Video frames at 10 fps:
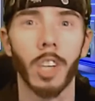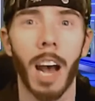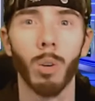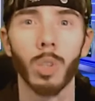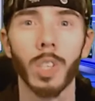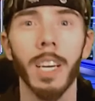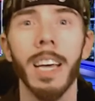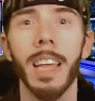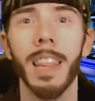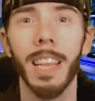house,
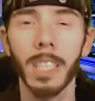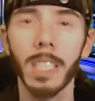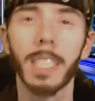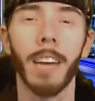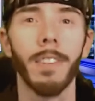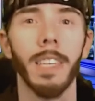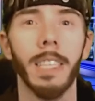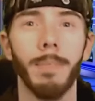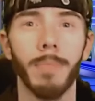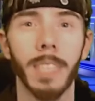this is definitely
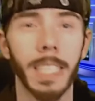the